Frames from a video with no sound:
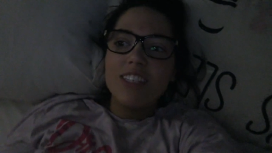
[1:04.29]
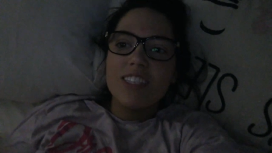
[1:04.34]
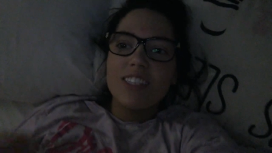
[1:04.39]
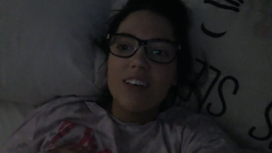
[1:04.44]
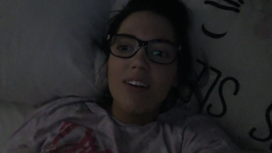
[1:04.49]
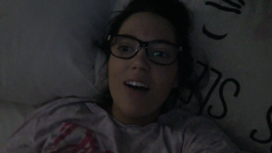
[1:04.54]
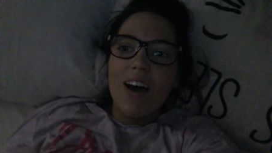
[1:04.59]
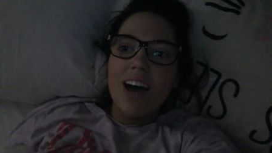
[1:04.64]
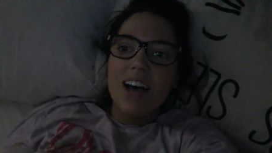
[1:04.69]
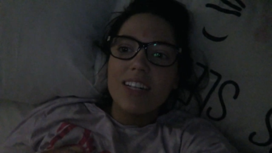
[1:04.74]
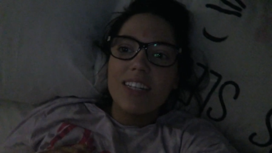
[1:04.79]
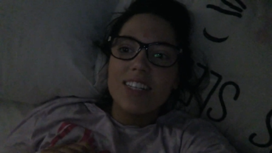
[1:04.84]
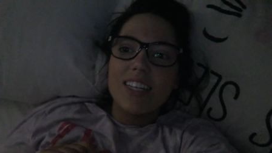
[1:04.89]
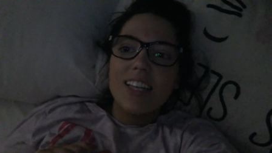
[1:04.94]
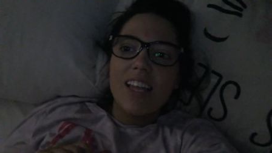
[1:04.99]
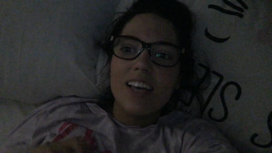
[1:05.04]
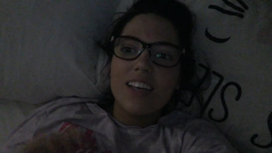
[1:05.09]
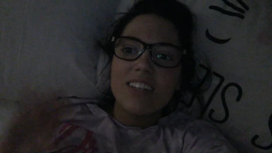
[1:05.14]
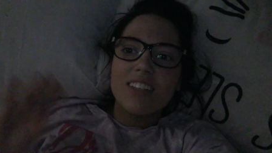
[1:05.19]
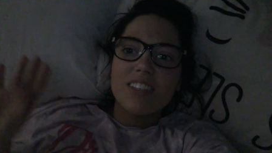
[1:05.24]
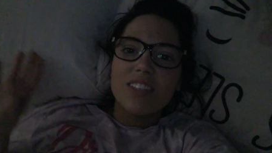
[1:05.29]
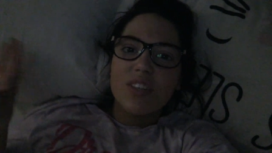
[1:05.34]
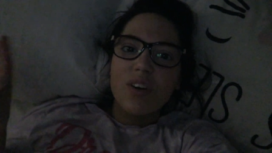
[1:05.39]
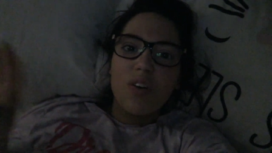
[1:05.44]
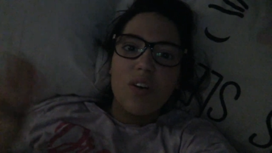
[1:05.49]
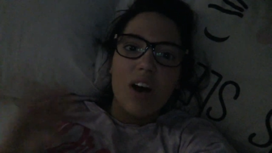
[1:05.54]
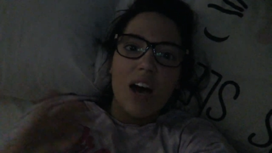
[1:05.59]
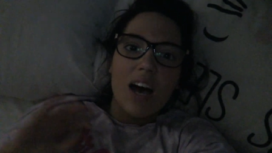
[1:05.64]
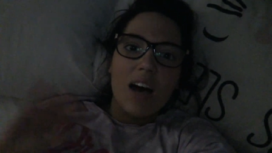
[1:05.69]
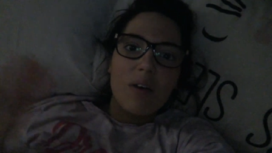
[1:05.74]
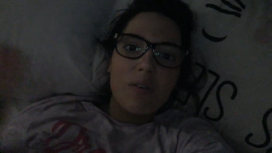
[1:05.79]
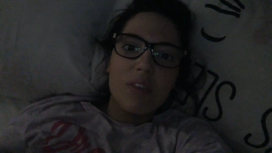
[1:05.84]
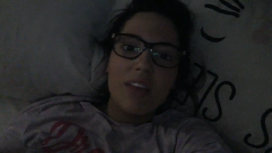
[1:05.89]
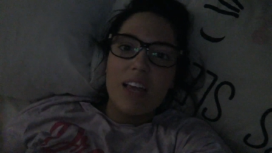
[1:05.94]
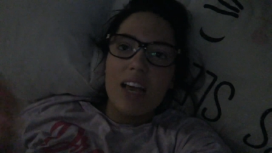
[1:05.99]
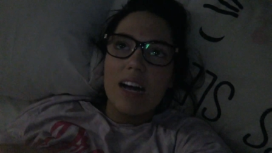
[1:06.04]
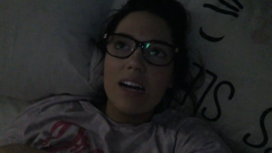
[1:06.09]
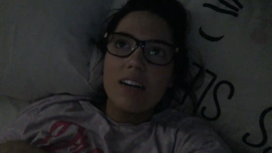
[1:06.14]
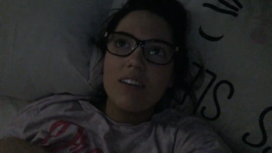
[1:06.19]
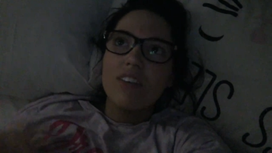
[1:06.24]
so I had to like sort out the
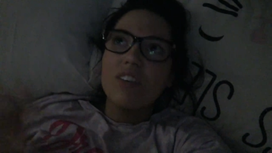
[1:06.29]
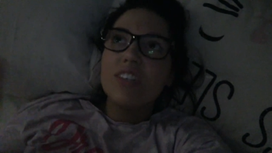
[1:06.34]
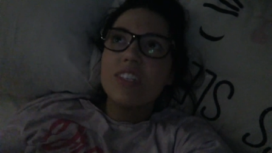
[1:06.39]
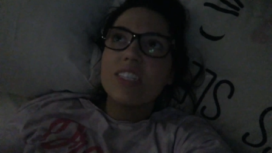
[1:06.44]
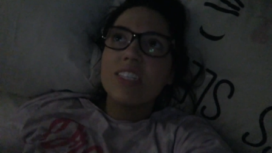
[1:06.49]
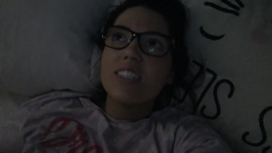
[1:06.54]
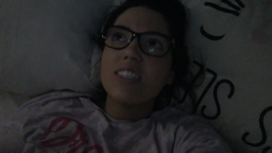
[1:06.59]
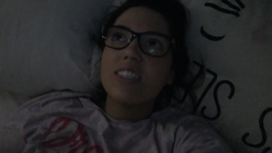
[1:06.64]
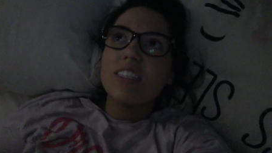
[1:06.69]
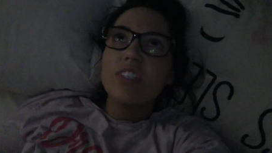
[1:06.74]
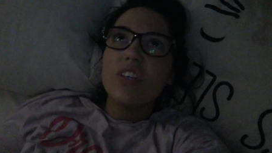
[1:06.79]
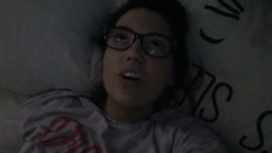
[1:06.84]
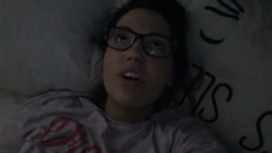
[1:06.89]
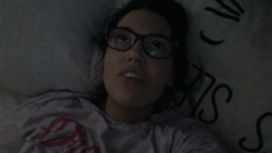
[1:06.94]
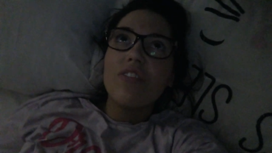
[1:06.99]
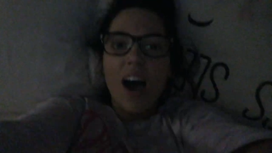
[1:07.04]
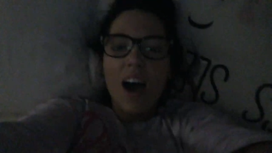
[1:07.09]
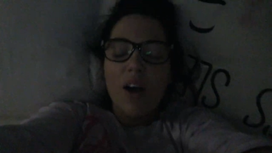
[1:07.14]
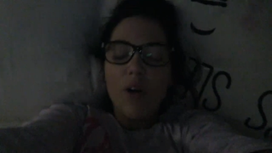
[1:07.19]
angles and stuff.